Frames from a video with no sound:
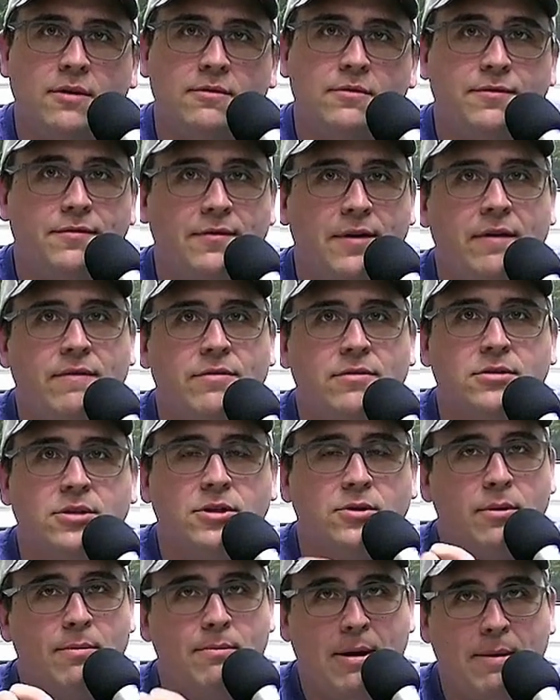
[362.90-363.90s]
favors
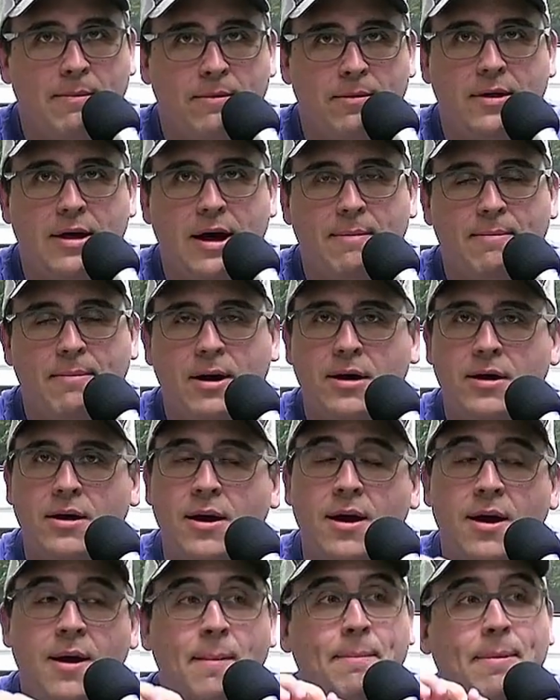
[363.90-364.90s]
to remember that by
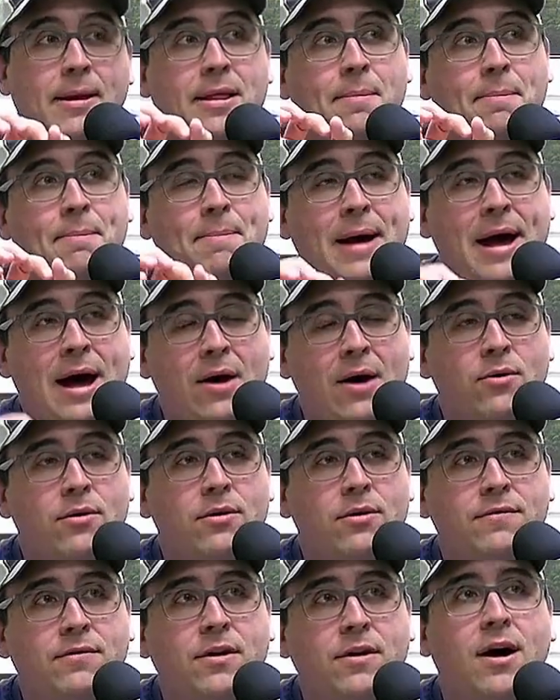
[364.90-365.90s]
the
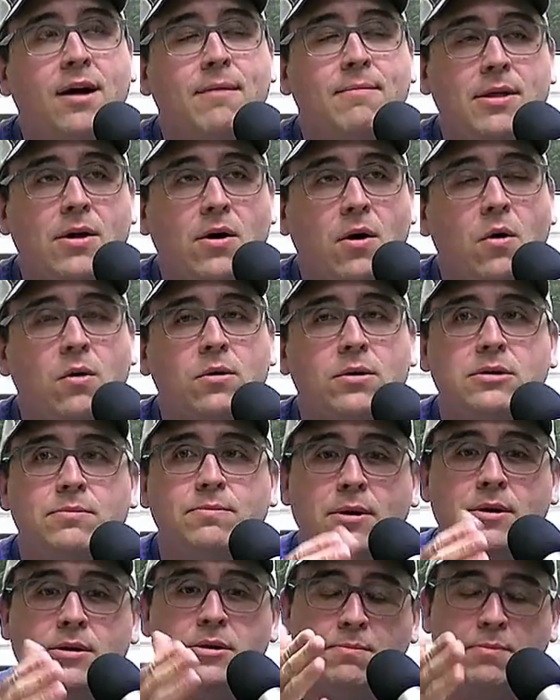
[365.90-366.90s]
power of God, by the Holy
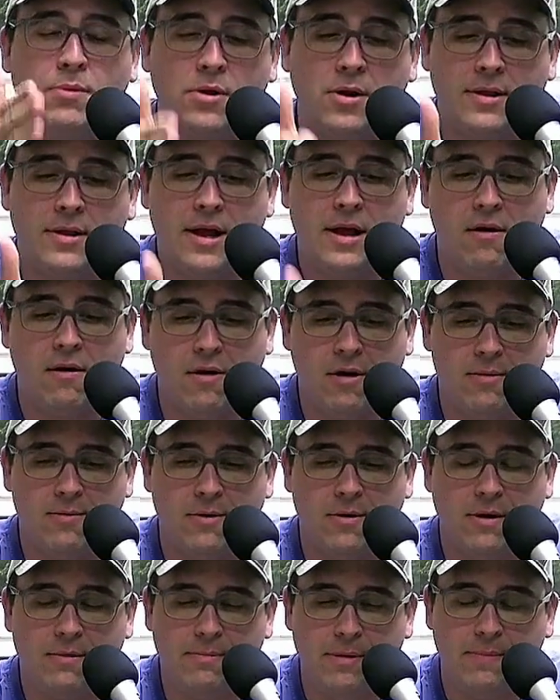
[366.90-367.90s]
Spirit, to put on that
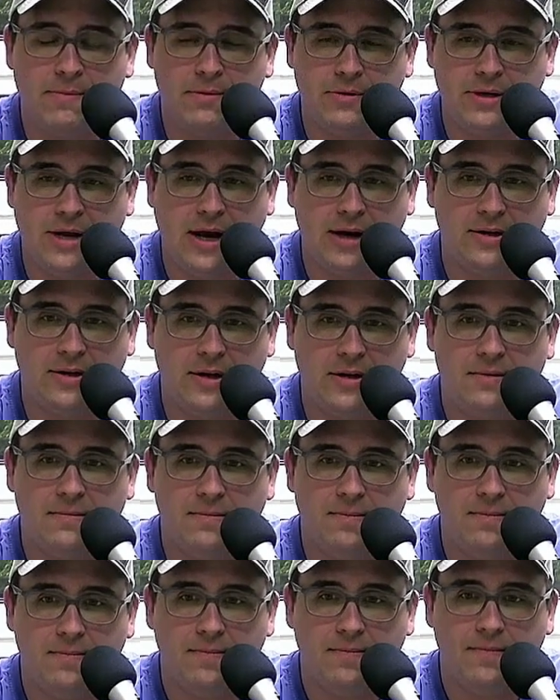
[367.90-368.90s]
armor and be protected.
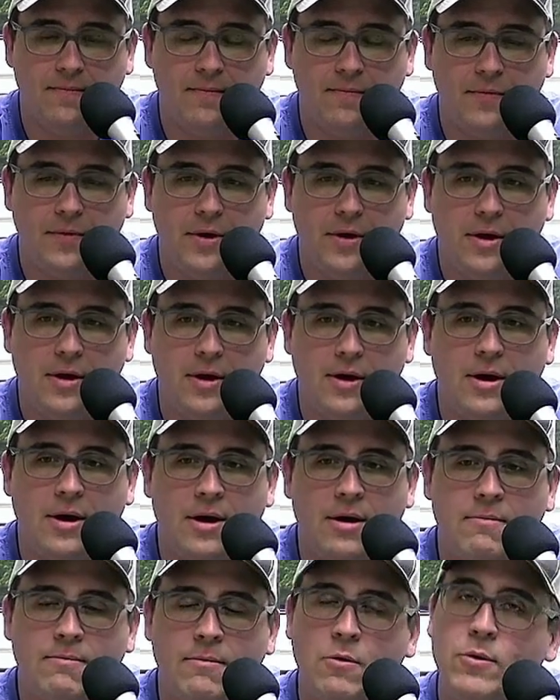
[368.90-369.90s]

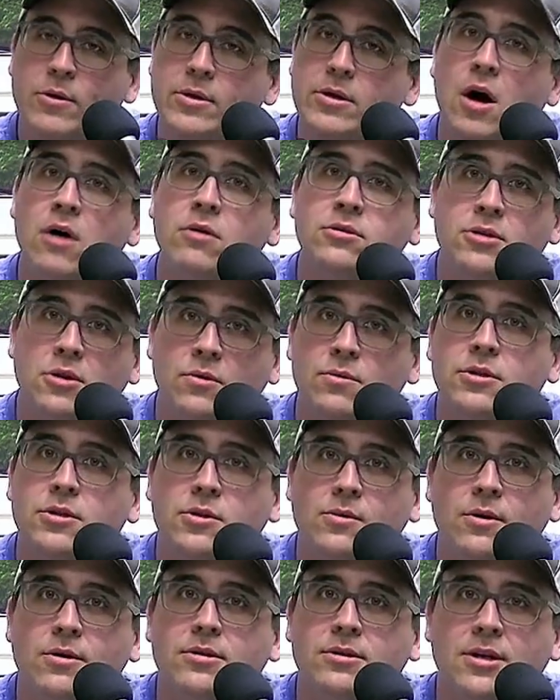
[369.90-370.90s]
And we also would
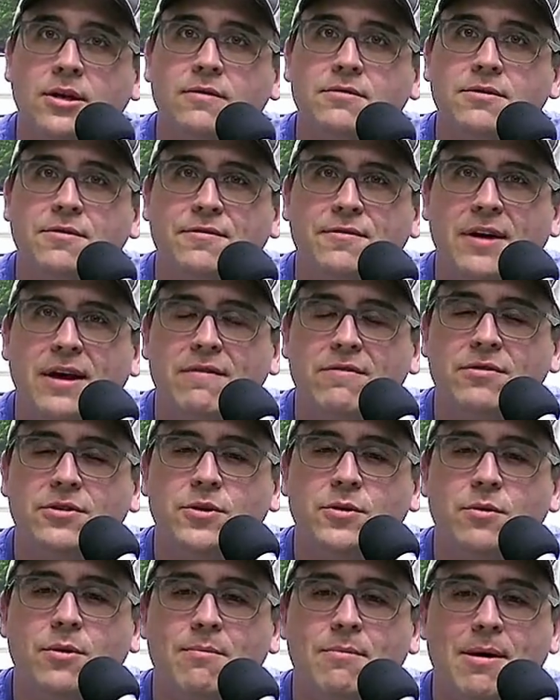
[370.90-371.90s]
do ourselves a favor
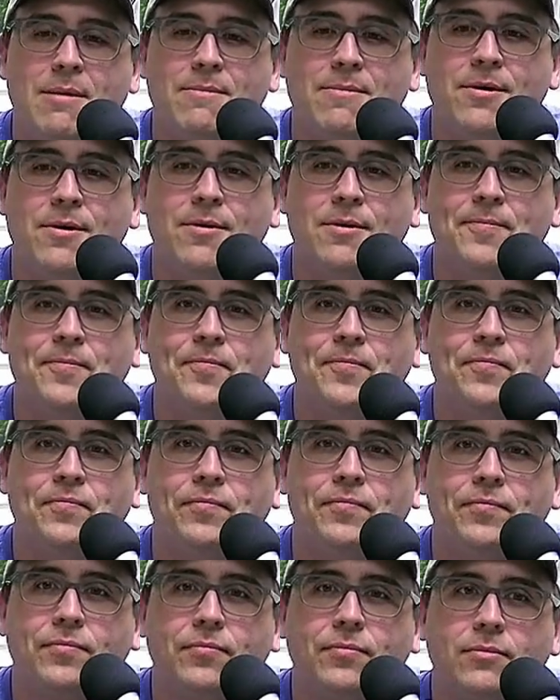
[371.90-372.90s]
to remember
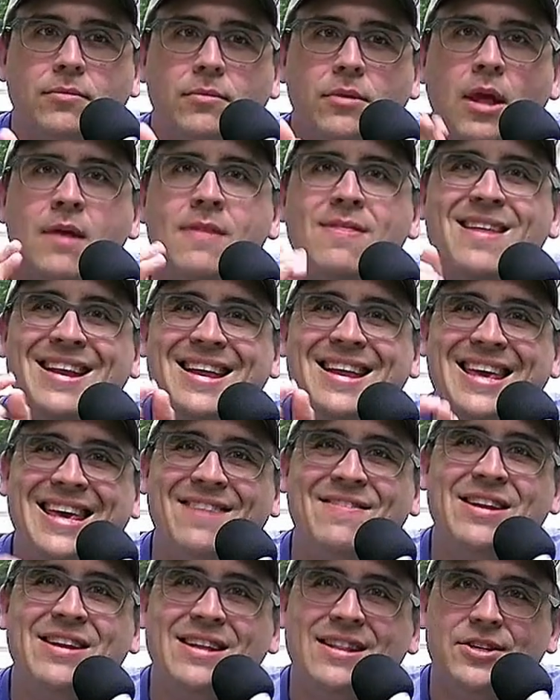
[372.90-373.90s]
that
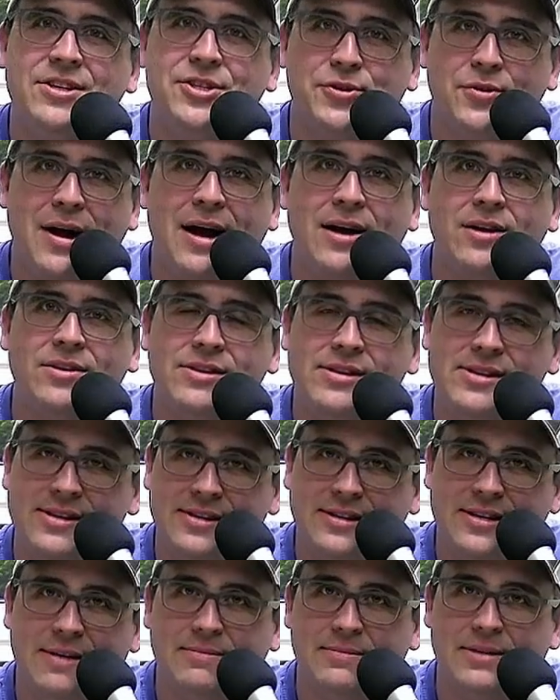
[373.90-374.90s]
even in the trial and in
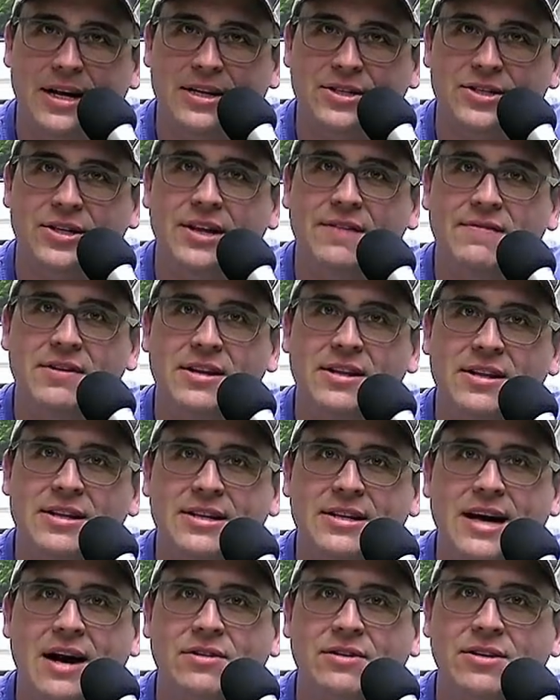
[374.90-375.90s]
the temptation, even in the
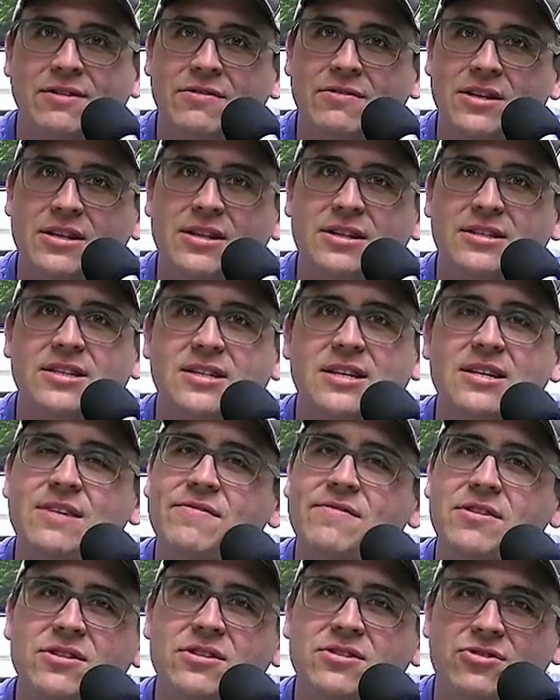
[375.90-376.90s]
doubt, even in the sin,
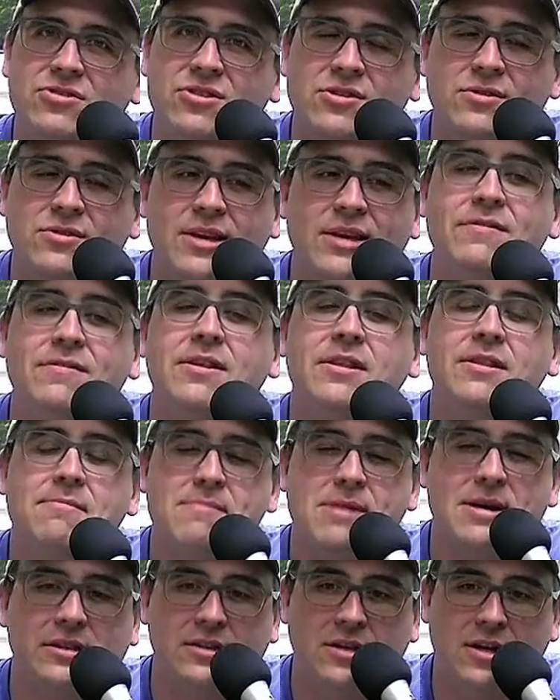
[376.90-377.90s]
even in the struggle, even in the
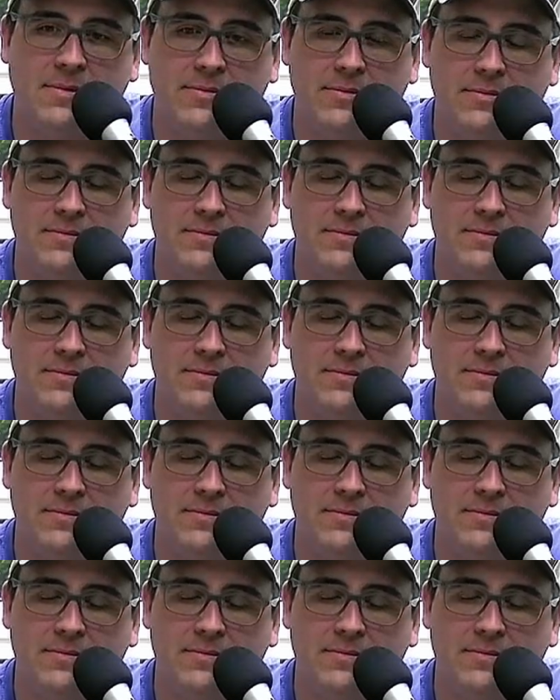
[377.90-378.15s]
mess up,